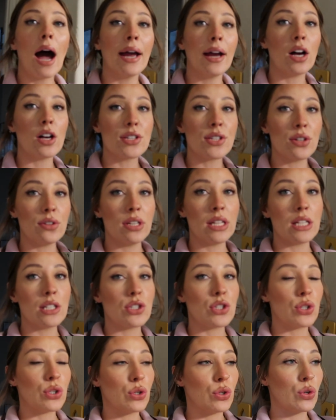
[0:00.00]
I also
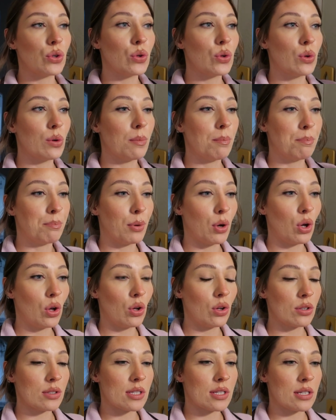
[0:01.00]
need to
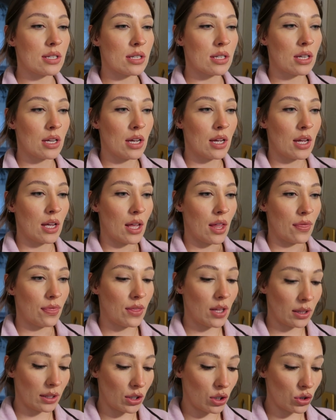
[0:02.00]
bolt
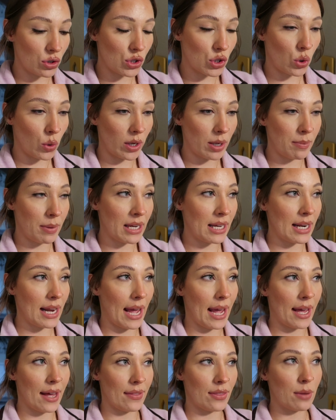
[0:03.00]
the little toy bin
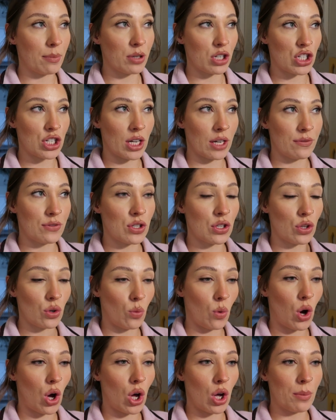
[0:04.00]
and the bookshelf to the
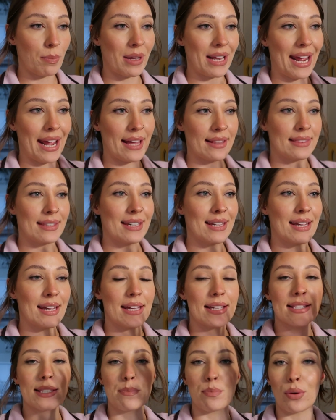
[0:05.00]
wall, but
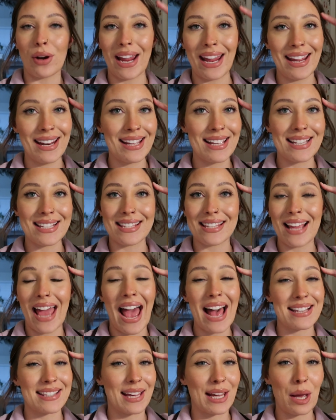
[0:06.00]
Anthony's brain is
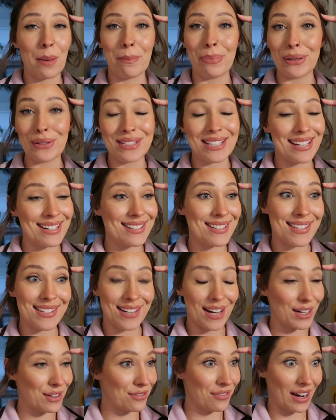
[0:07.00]
has like a built-in
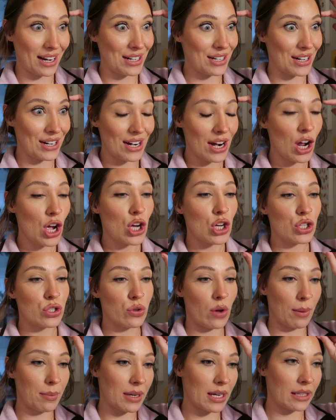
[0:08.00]
stud finder,
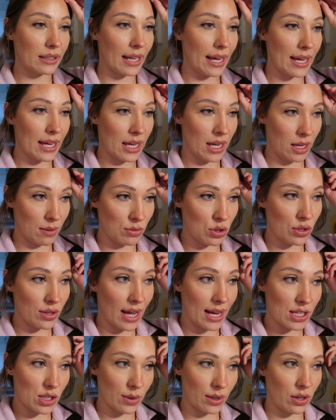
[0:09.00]
so I'm gonna let him do
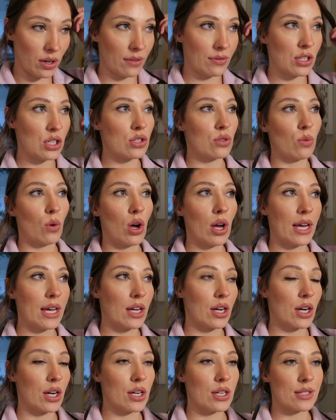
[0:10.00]
that so I don't have to use wall
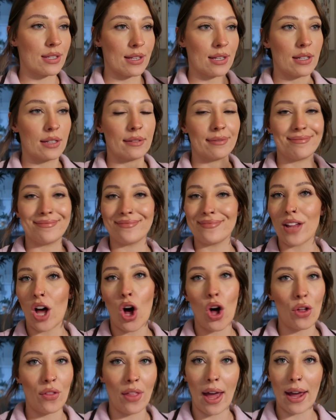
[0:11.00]
anchors and
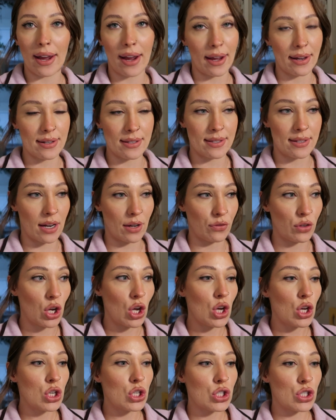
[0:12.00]
all that kind of stuff.
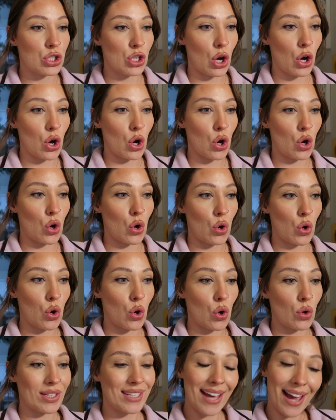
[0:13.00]

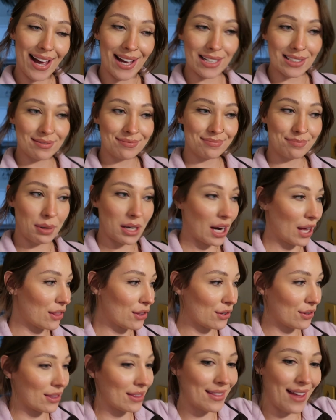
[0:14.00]
So yeah, but
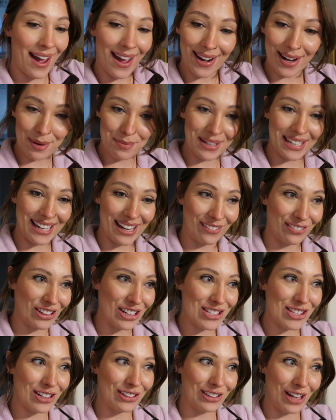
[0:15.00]
other than that, I mean, it
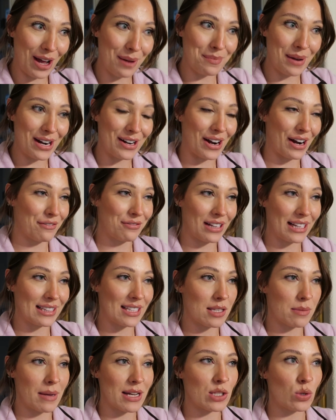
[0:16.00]
looks a lot better. I feel like
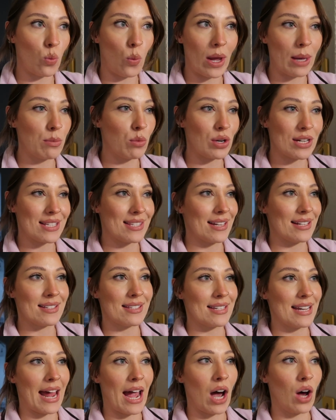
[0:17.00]
this makes way more
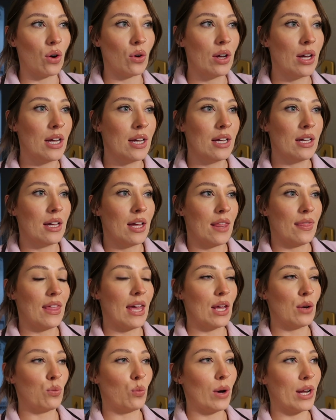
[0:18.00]
sense now
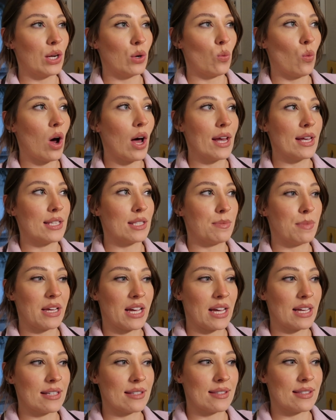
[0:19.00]
than what it was,
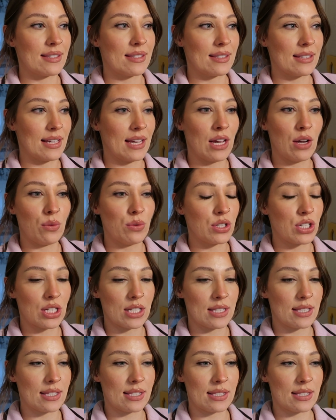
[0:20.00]
because it was
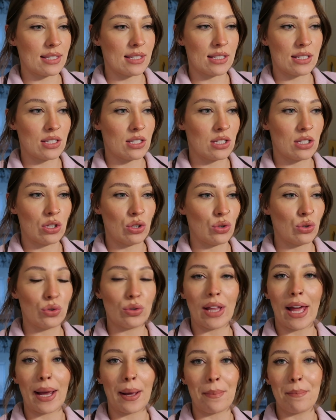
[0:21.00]
just too
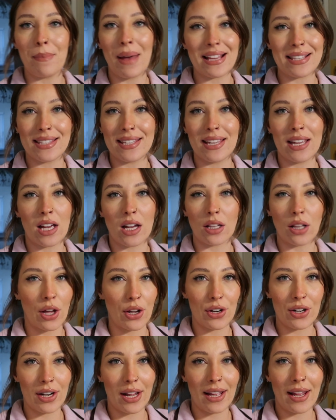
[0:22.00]
like messy and
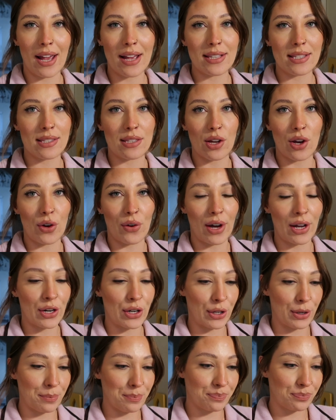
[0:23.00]
cluttered, I guess. So I
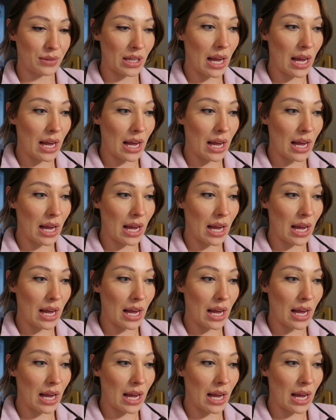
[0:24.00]
don't know.